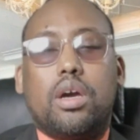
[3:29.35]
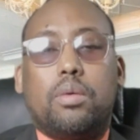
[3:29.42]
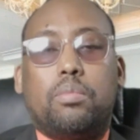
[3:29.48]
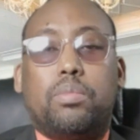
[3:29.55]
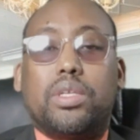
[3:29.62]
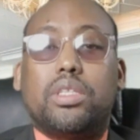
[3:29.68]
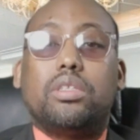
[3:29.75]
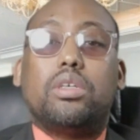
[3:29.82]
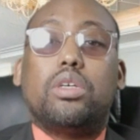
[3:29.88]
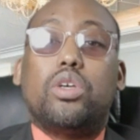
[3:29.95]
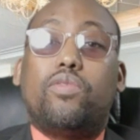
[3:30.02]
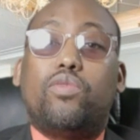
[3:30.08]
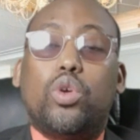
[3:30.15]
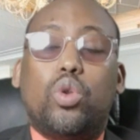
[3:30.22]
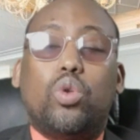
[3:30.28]
But
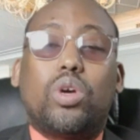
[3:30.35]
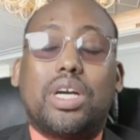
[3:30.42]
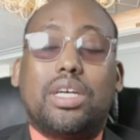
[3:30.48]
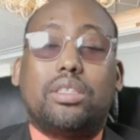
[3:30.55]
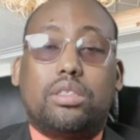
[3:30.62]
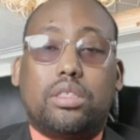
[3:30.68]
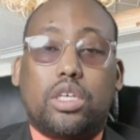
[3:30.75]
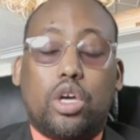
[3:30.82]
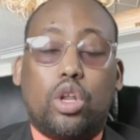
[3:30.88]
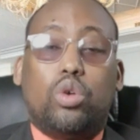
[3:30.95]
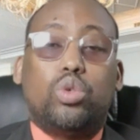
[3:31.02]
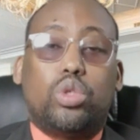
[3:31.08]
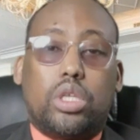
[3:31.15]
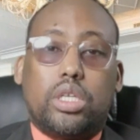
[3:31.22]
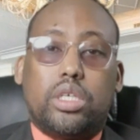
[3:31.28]
if you look at
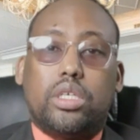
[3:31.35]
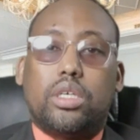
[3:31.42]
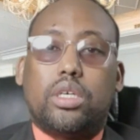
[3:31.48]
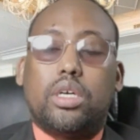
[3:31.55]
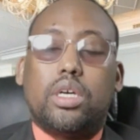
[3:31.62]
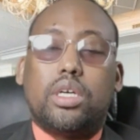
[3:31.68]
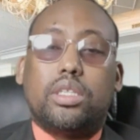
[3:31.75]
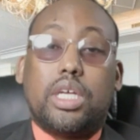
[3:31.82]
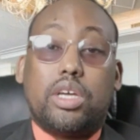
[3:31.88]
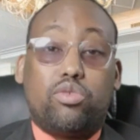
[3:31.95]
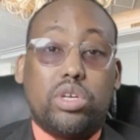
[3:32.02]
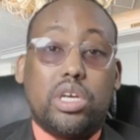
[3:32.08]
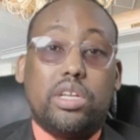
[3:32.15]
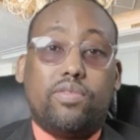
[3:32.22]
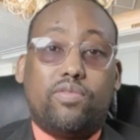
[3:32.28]
closely, they
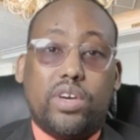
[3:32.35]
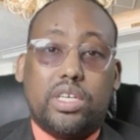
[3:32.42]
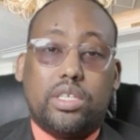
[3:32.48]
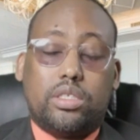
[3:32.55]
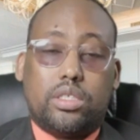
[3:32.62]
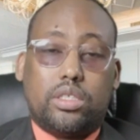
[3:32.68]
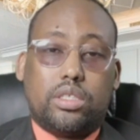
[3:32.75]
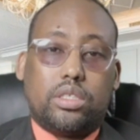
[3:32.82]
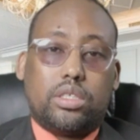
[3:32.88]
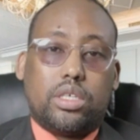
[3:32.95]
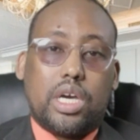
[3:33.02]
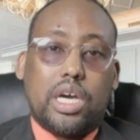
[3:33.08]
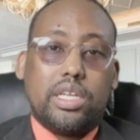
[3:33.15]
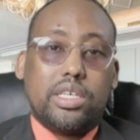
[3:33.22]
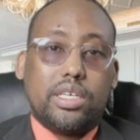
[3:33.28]
really face,
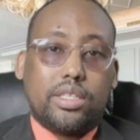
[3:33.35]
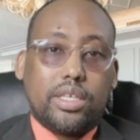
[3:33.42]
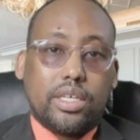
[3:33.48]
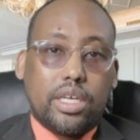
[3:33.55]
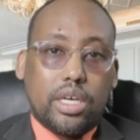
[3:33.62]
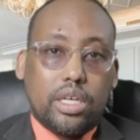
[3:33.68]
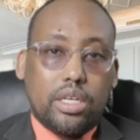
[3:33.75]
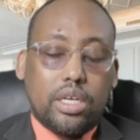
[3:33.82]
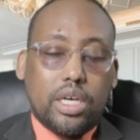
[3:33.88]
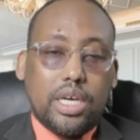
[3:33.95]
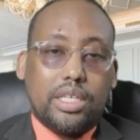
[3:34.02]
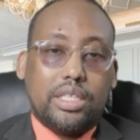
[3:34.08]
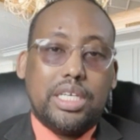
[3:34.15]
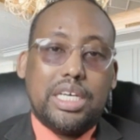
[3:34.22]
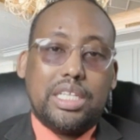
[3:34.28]
and yet again,
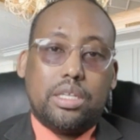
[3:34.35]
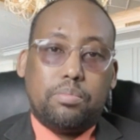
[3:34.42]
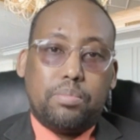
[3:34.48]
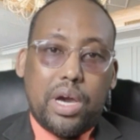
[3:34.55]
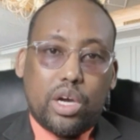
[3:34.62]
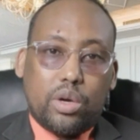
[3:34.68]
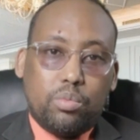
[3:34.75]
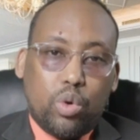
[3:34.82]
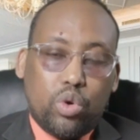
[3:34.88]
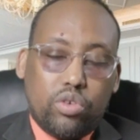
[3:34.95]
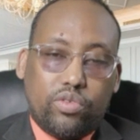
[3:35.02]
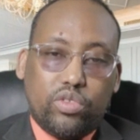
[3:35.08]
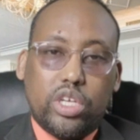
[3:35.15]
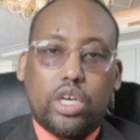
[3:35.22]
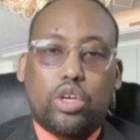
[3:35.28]
they are the backbone
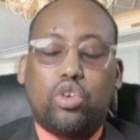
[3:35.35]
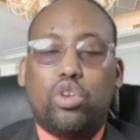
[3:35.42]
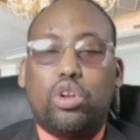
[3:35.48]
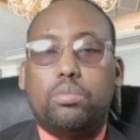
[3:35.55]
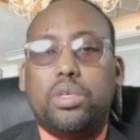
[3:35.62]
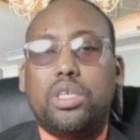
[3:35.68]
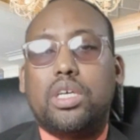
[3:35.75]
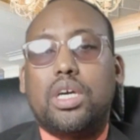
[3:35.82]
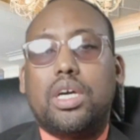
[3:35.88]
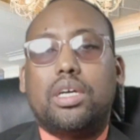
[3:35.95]
of the economy.